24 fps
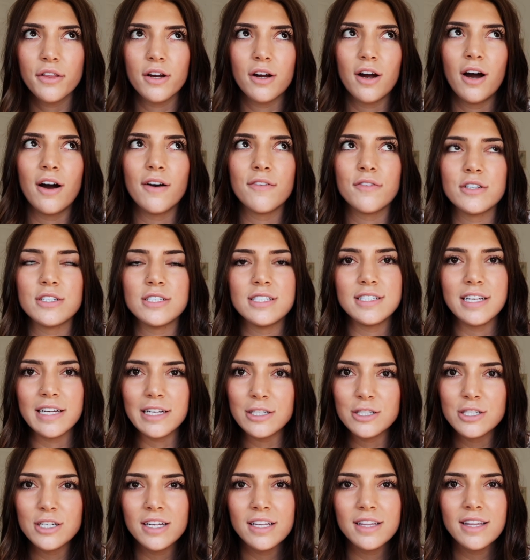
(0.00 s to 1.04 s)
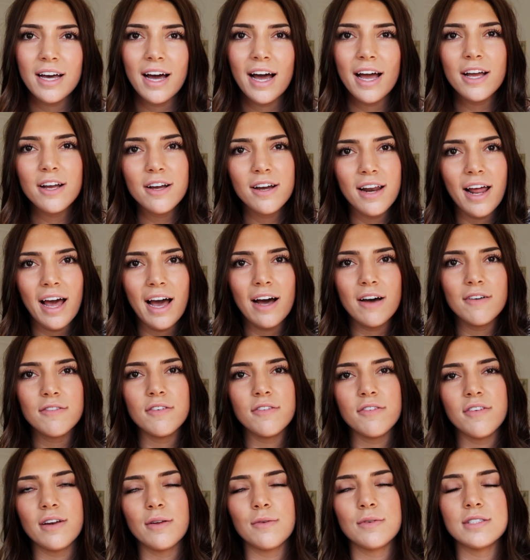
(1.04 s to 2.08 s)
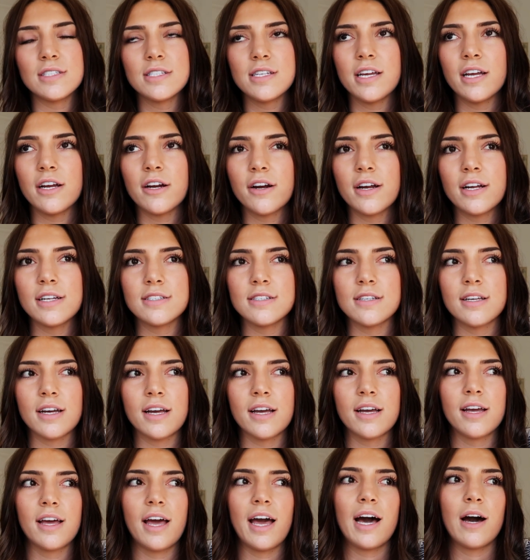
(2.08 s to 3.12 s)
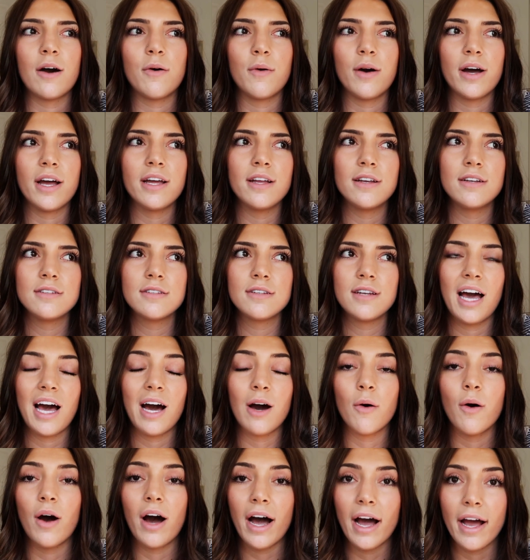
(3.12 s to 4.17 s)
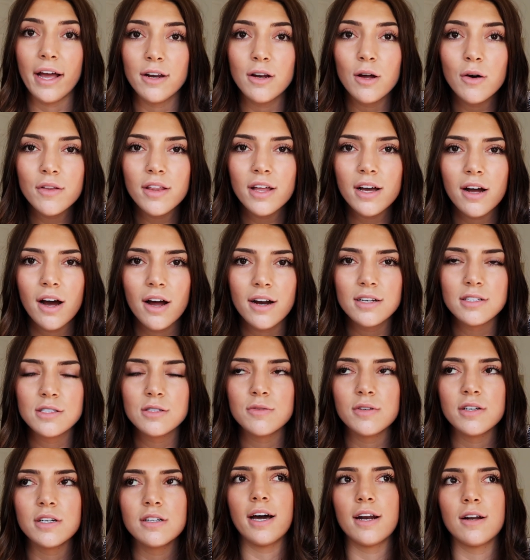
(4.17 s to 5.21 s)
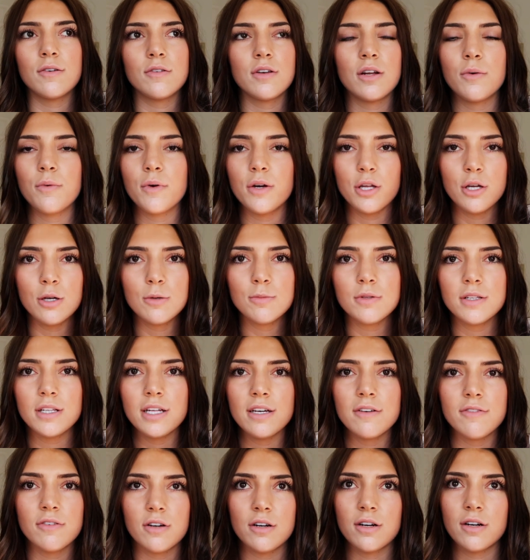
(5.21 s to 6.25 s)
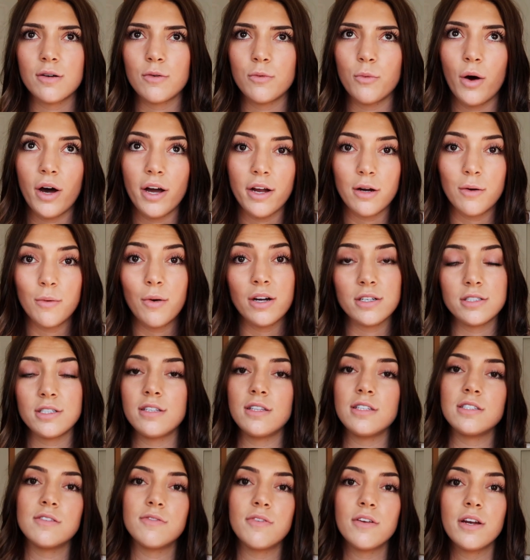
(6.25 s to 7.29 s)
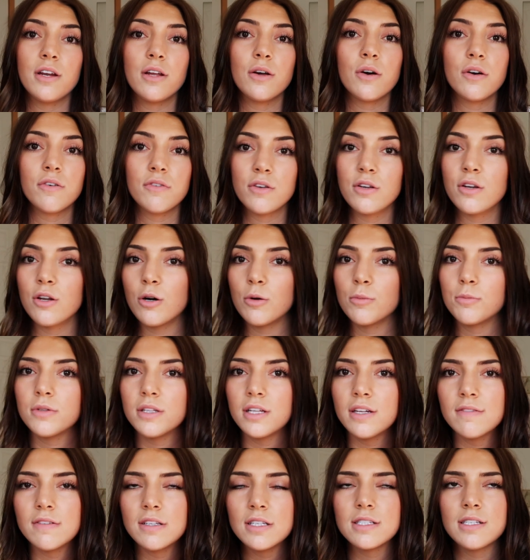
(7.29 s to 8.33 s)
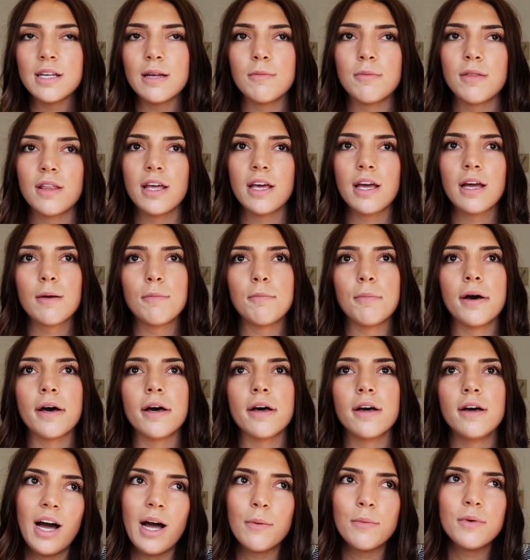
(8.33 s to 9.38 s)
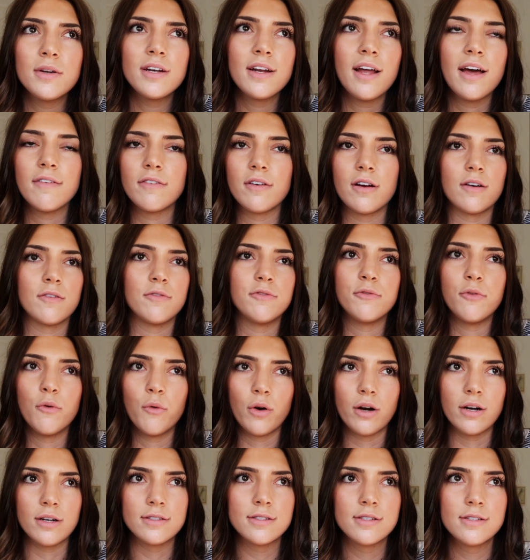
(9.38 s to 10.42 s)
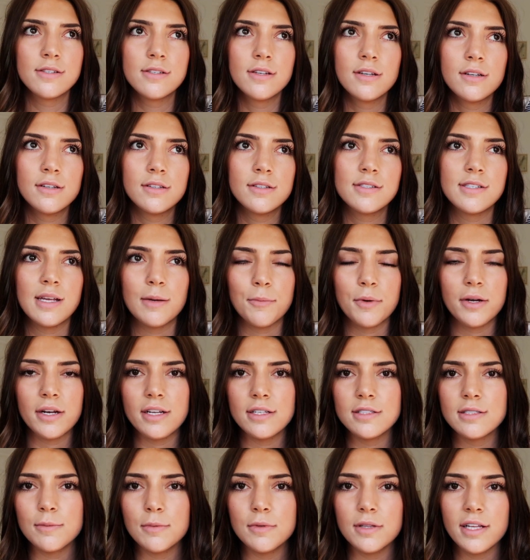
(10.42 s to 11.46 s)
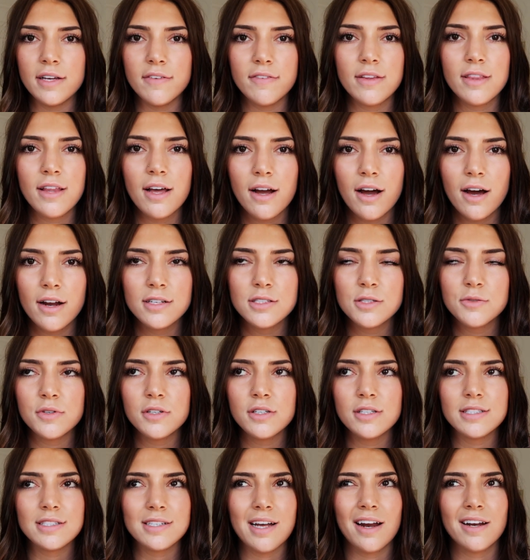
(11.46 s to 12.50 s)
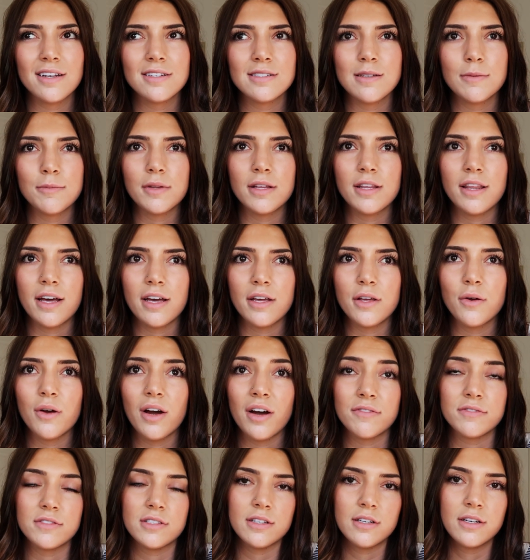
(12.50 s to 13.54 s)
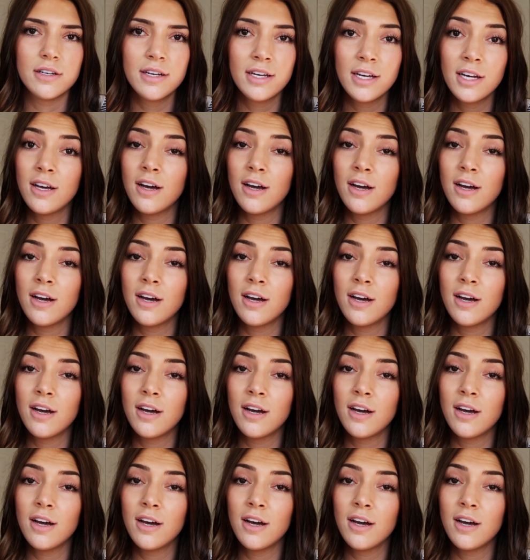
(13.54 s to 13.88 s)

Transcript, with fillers: other conversation that I could have if anyone's curious, like how I know that God is real. I don't know what you believe or why you're watching this video if you don't believe the same thing, but I wouldn't ever force someone into believing that God is real. It's kind of something that you have to